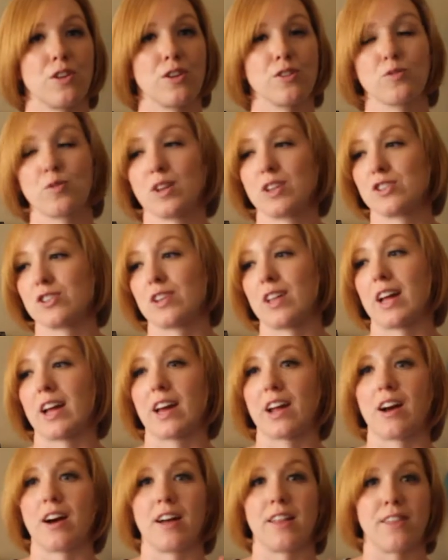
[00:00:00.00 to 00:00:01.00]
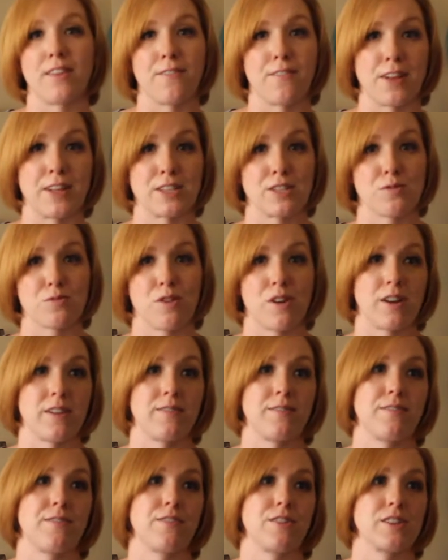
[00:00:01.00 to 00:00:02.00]
those ones are like an on the fence one
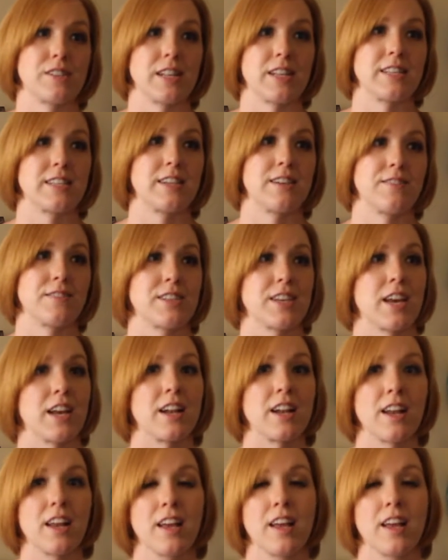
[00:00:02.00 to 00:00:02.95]
for sensitive skin.